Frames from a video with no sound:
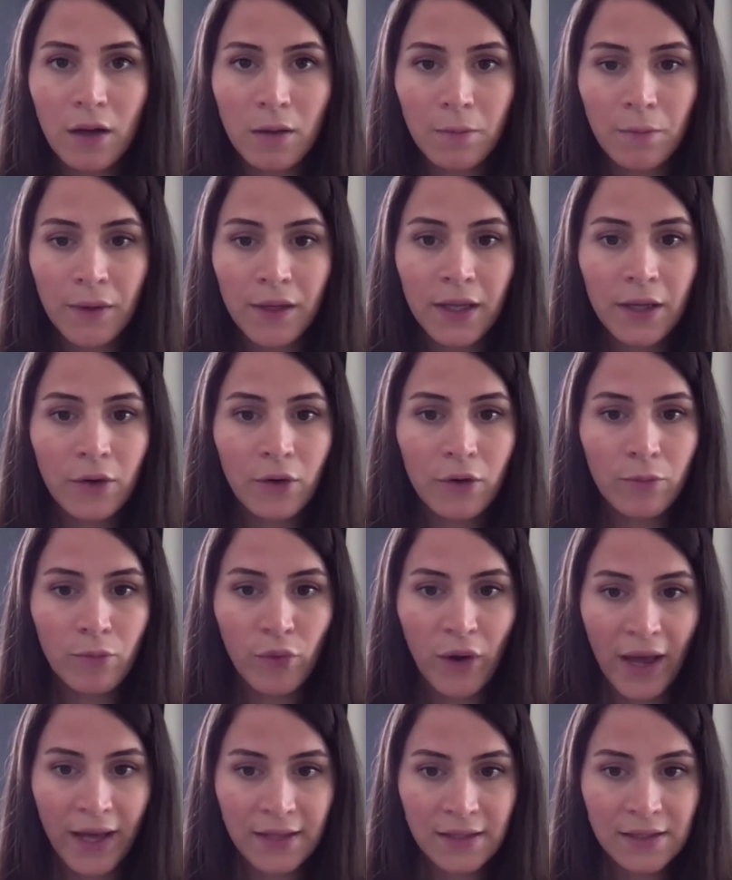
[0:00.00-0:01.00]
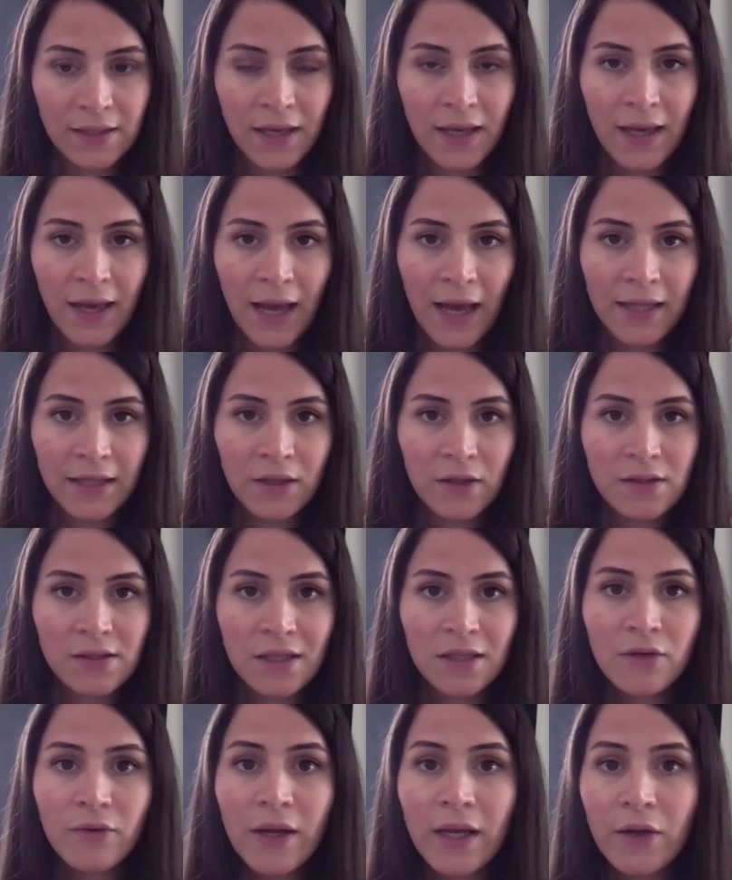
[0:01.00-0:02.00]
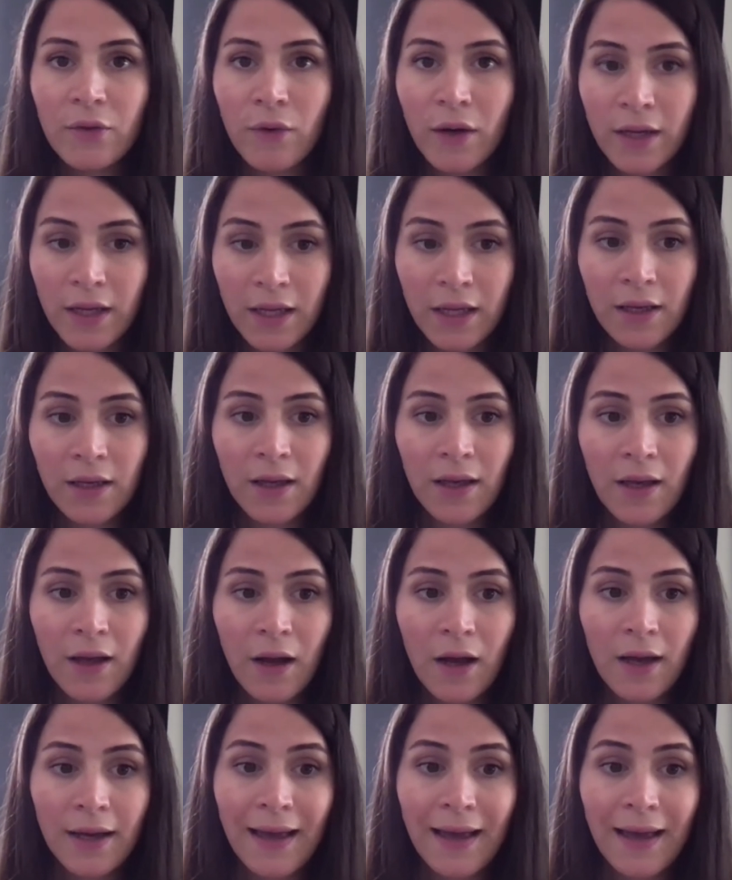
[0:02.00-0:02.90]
company or brand, and considering running